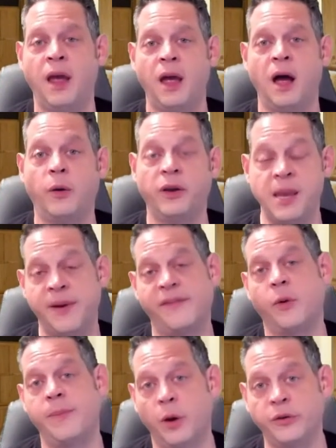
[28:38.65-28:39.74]
We'll keep
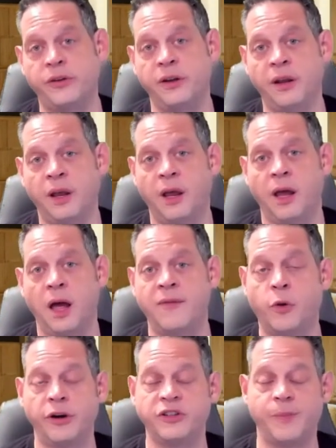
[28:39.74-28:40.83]
everyone posted. Of
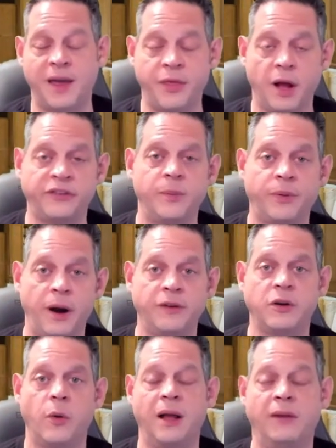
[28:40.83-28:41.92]
course, my thoughts and prayers
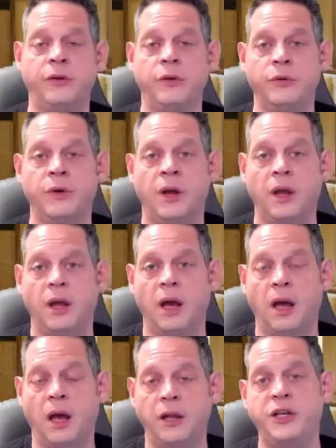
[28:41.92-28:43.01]
go out to
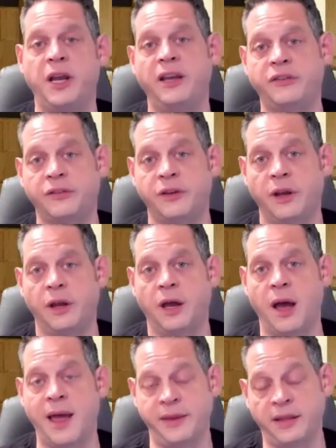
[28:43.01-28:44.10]
Jace
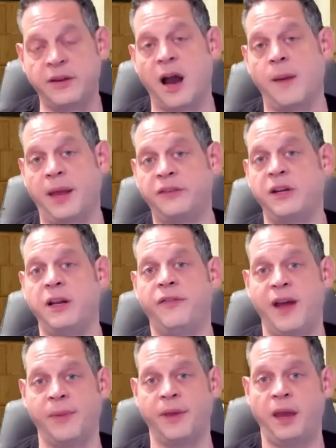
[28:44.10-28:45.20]
and the entire Mancini
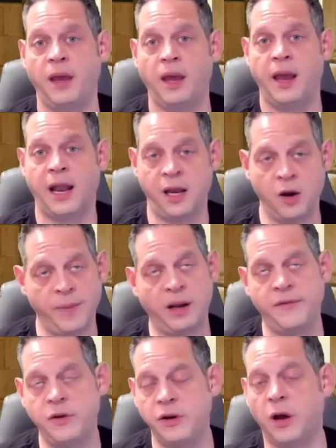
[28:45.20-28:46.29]
family. And I know many of
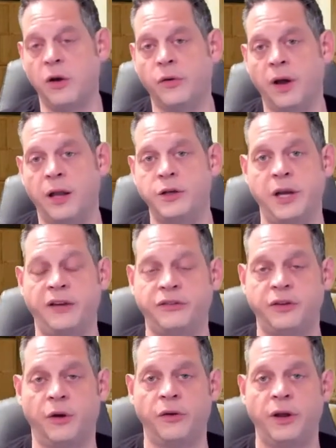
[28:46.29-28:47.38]
you know Jace,
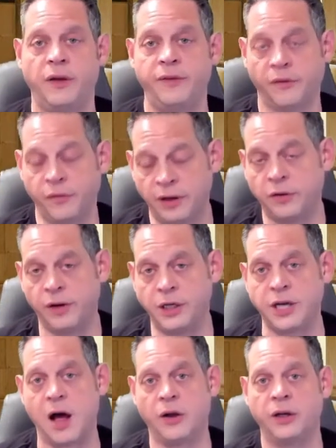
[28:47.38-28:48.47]
so feel free to reach
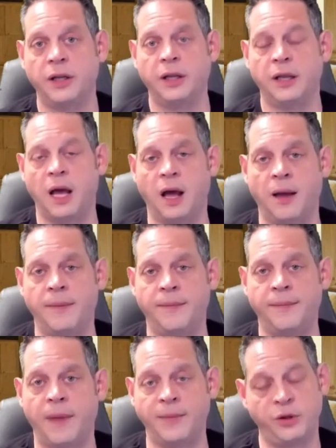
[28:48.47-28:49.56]
out.
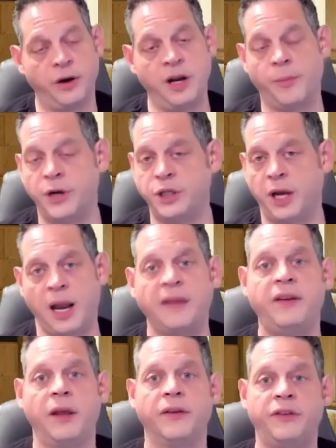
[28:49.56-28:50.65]
I'm sure he'd appreciate any
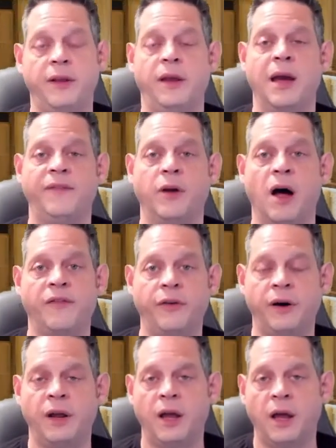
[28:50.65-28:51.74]
TLC that you have to offer.
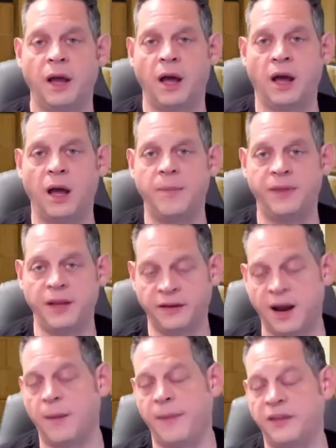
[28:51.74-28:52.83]
But the
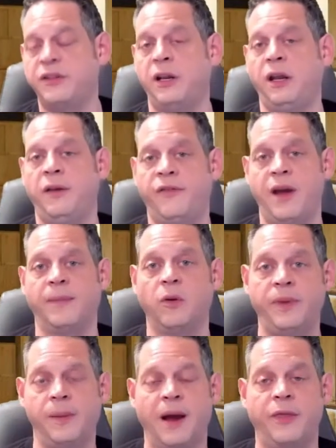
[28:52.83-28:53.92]
entire Mancini family will
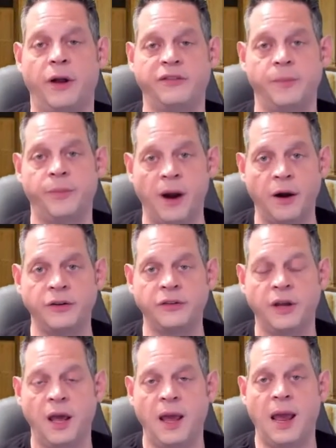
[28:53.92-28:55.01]
be in my thoughts and prayers.
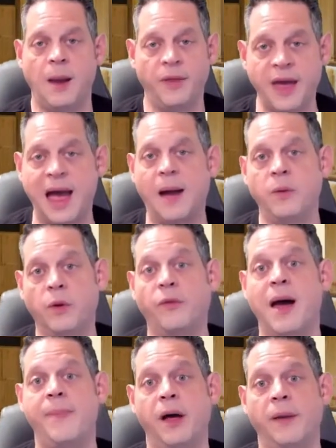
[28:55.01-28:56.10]
And with that, we will
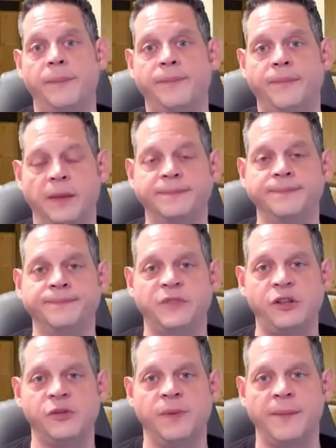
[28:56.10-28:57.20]
wrap up,
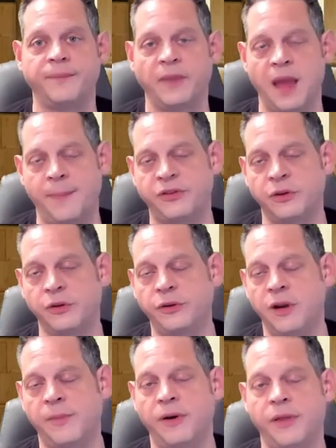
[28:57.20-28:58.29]
excuse me, episode
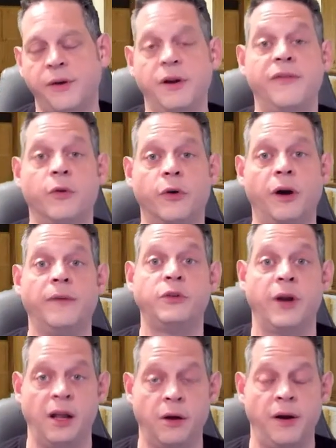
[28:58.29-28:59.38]
number 34 of
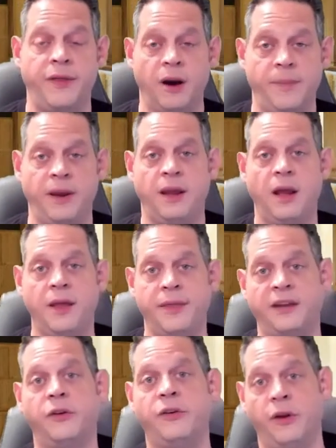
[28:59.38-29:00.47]
Trading Card Therapy. Thanks
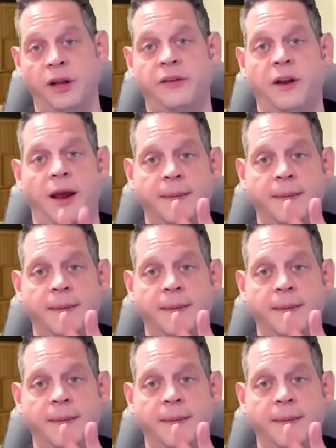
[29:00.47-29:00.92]
for tuning in today.